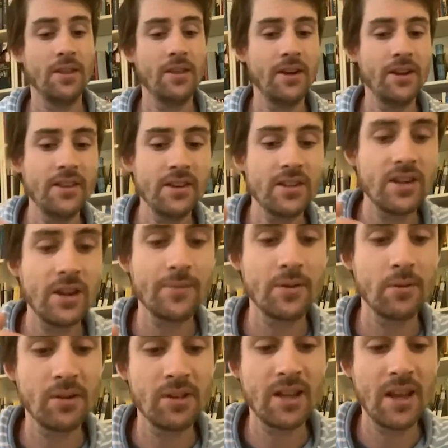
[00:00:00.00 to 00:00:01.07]
And then in this
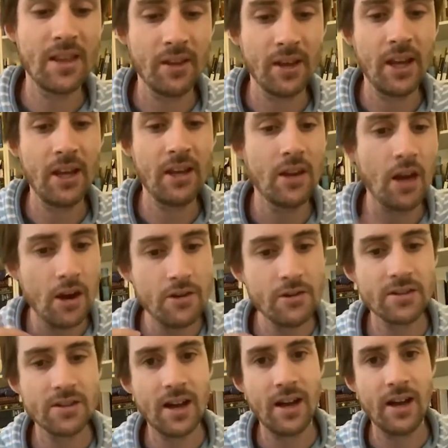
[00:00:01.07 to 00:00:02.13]
chapter, we see that he goes,